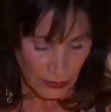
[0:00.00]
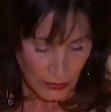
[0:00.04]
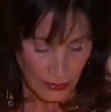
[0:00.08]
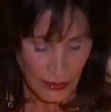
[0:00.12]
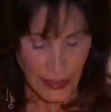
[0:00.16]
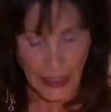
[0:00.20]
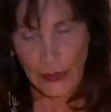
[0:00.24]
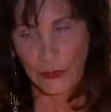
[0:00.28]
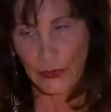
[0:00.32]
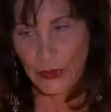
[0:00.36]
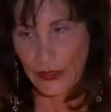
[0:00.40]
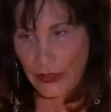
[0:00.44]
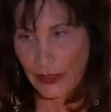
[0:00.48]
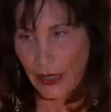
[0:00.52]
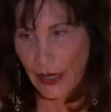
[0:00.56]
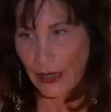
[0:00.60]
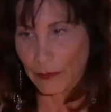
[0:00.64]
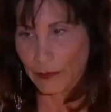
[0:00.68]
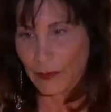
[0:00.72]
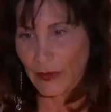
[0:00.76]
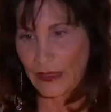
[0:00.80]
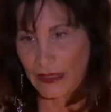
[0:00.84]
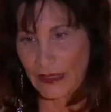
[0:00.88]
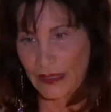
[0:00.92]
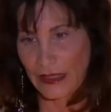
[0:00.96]
I would not
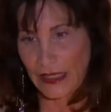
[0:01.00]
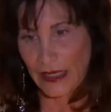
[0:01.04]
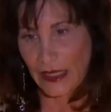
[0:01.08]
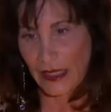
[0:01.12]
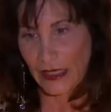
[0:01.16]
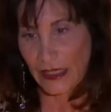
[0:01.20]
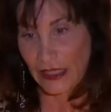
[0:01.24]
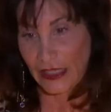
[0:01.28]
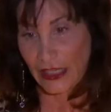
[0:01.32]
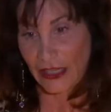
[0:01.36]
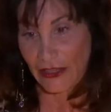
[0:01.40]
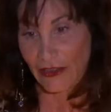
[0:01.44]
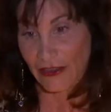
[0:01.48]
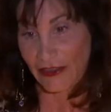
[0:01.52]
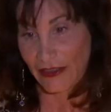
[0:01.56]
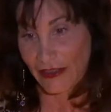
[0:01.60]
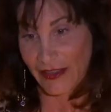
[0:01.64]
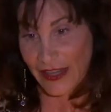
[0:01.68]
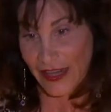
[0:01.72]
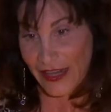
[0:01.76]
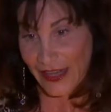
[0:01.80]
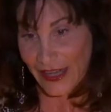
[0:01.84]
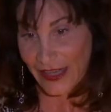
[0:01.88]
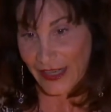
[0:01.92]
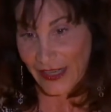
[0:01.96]
be standing here
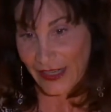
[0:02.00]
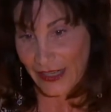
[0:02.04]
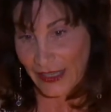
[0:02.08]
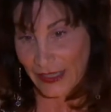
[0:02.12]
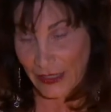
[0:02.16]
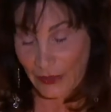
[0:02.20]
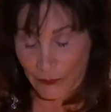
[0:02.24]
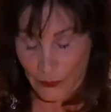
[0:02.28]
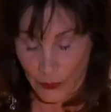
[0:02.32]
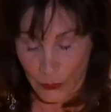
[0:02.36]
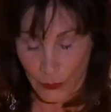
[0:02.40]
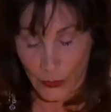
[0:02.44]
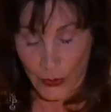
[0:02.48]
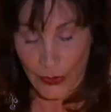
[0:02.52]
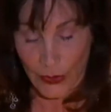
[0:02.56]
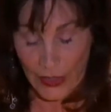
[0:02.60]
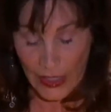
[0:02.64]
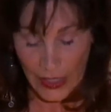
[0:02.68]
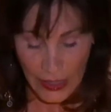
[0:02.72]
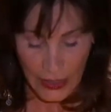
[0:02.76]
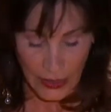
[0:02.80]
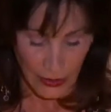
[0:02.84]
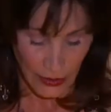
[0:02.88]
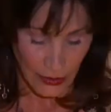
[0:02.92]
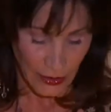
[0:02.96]
today if it were
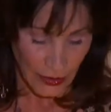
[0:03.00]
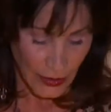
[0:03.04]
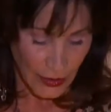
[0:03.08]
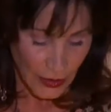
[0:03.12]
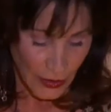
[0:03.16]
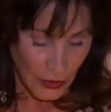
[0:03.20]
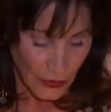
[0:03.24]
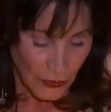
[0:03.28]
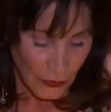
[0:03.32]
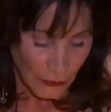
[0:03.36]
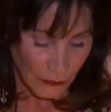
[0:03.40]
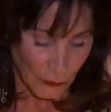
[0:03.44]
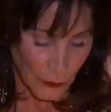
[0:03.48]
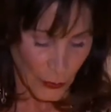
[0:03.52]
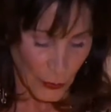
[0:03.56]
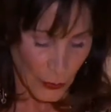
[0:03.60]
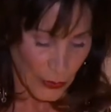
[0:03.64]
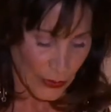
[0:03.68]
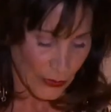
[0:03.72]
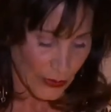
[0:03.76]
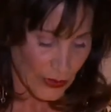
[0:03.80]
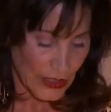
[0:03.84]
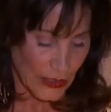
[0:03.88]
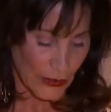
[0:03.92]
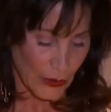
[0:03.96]
not
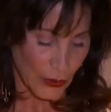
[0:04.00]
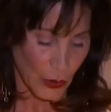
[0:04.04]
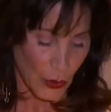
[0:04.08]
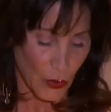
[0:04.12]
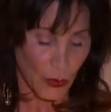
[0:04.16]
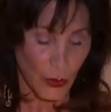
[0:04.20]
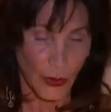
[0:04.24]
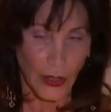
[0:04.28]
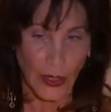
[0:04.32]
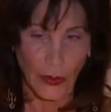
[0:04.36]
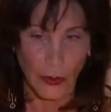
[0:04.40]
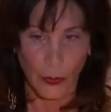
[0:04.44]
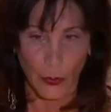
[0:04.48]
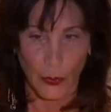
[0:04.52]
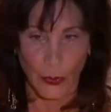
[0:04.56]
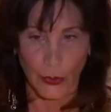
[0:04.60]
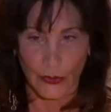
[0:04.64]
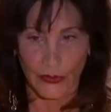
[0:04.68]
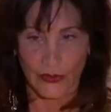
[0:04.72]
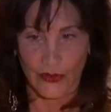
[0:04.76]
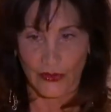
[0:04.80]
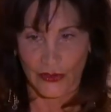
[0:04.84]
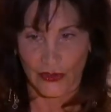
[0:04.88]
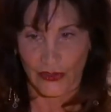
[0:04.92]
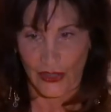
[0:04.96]
for the
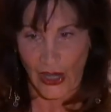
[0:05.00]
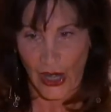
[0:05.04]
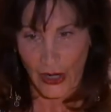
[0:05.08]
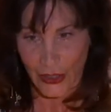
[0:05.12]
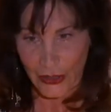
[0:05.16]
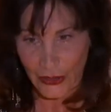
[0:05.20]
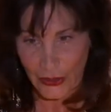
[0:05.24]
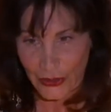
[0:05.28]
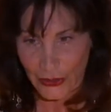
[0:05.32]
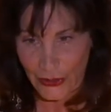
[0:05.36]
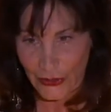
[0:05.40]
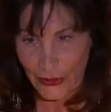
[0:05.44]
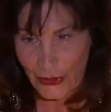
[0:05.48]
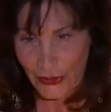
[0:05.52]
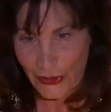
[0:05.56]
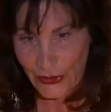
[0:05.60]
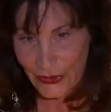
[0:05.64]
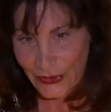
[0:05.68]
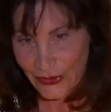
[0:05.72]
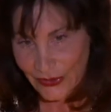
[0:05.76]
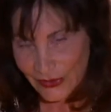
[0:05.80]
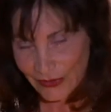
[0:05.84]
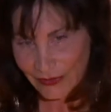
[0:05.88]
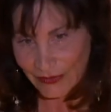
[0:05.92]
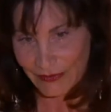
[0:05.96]
incredible
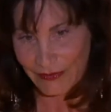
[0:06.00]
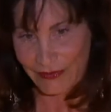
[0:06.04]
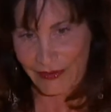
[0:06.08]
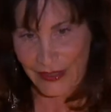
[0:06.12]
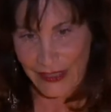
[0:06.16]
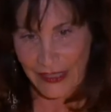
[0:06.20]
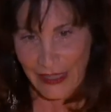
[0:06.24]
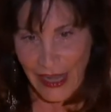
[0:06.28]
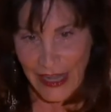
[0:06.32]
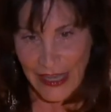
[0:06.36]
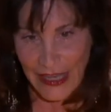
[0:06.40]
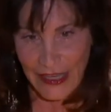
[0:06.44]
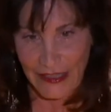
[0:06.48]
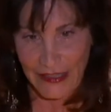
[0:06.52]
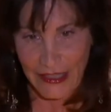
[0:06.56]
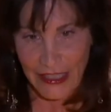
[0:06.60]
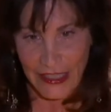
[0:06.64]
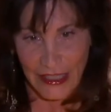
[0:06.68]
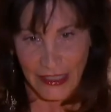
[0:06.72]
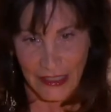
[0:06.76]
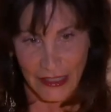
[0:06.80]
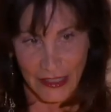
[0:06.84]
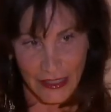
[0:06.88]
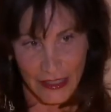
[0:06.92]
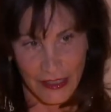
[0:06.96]
doctors,
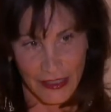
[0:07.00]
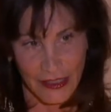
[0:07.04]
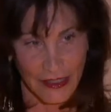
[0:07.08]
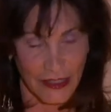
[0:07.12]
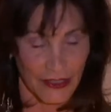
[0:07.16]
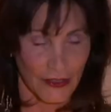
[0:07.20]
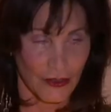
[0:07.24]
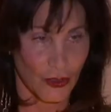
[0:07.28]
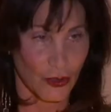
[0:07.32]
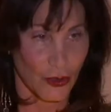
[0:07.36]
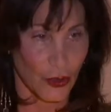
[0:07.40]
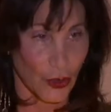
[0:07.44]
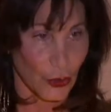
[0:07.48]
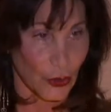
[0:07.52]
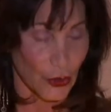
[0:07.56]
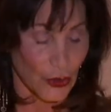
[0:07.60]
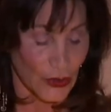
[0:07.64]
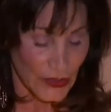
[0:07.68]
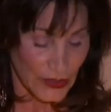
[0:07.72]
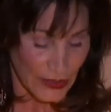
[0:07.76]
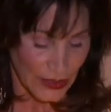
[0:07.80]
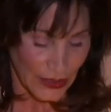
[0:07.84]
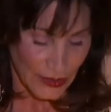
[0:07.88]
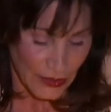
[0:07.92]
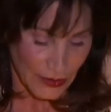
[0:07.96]
scientists,
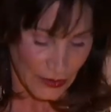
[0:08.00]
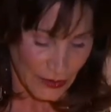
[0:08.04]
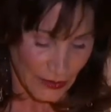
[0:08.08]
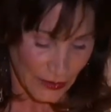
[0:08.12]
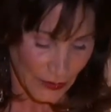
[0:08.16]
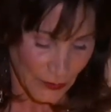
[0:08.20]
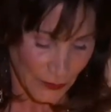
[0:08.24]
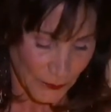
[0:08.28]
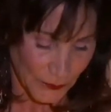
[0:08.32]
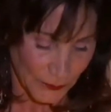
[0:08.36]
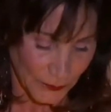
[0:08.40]
nurses,